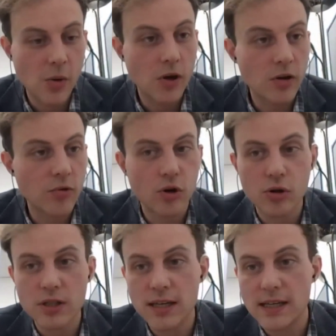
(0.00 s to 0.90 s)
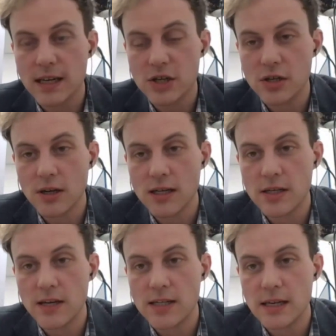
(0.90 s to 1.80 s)
We're going to record today's session, as
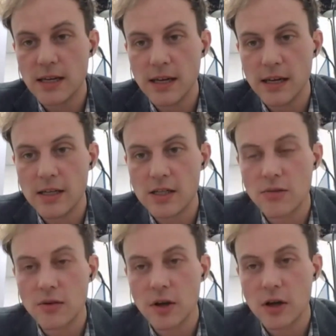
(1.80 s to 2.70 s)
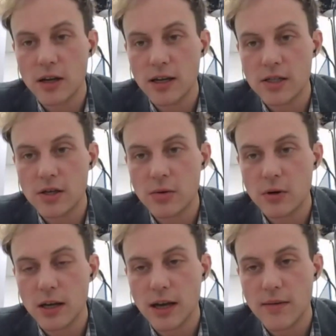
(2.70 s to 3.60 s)
you might see. And so if your colleagues who you
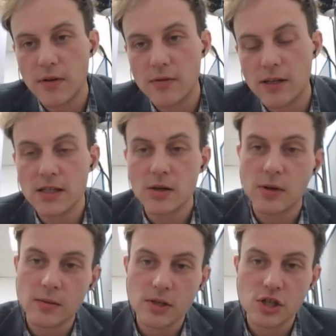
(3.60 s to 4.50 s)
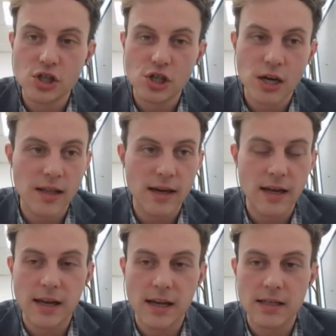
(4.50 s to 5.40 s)
want to get involved in this, you're welcome to share
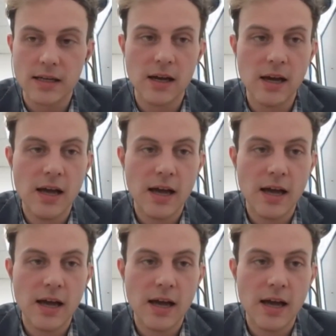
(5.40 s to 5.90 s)
that later.